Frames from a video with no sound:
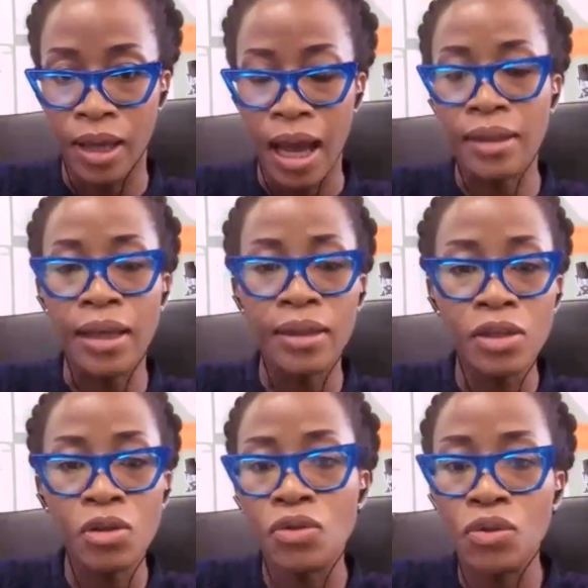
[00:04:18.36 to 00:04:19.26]
And then this also
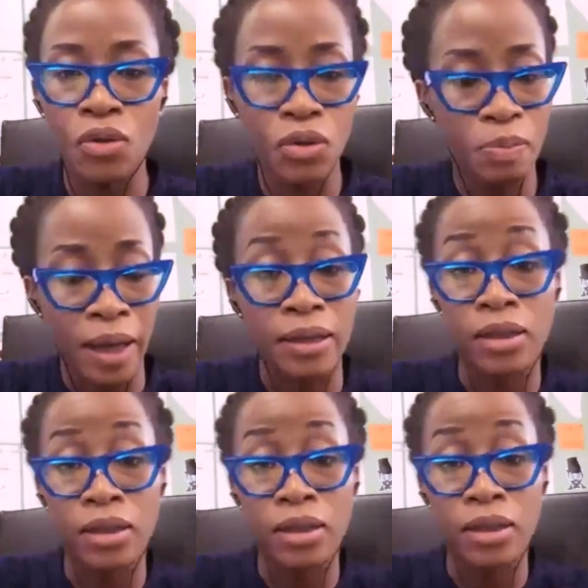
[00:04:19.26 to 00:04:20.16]
goes back into the
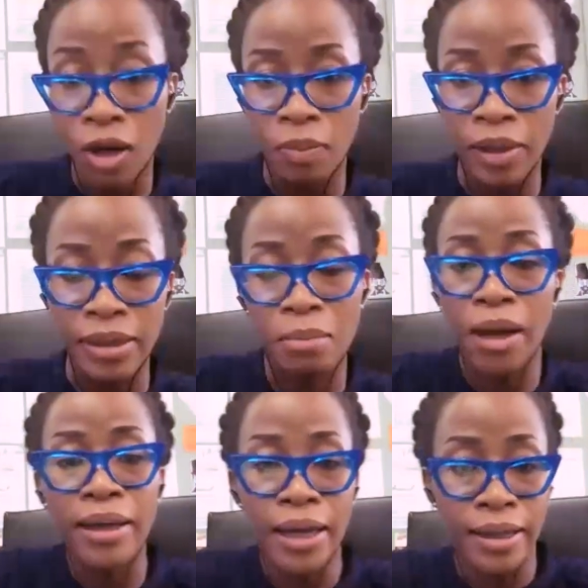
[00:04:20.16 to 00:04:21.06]
workplace. In my case,
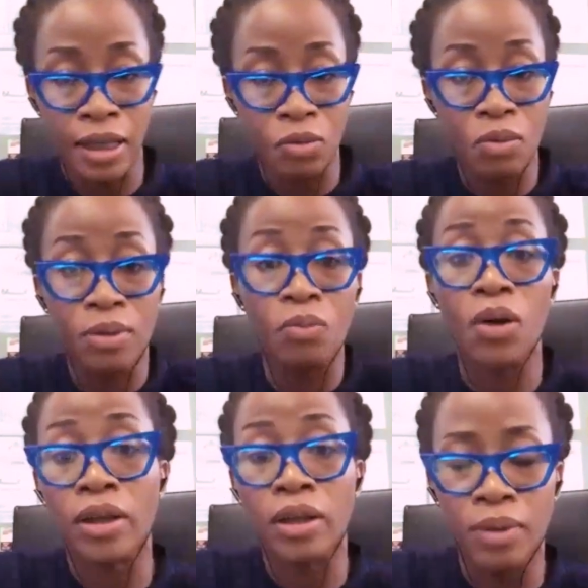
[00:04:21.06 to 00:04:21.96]
as a woman working
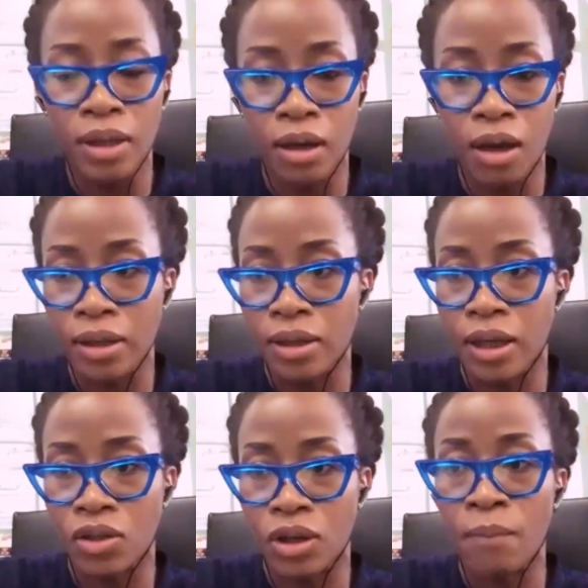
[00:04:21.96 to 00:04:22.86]
within architecture,
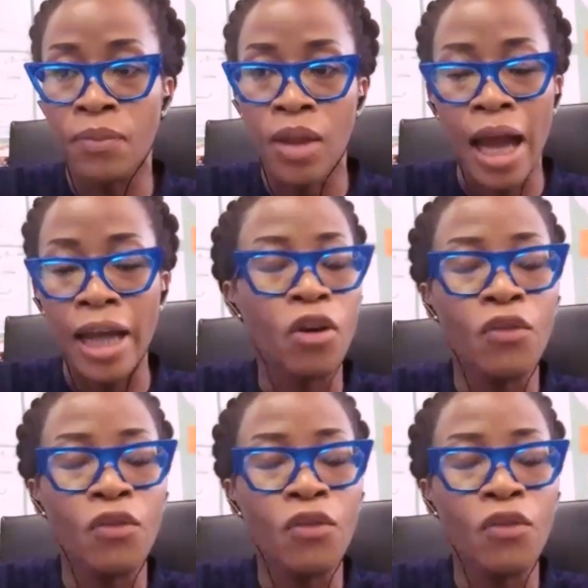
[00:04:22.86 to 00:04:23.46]
I know for a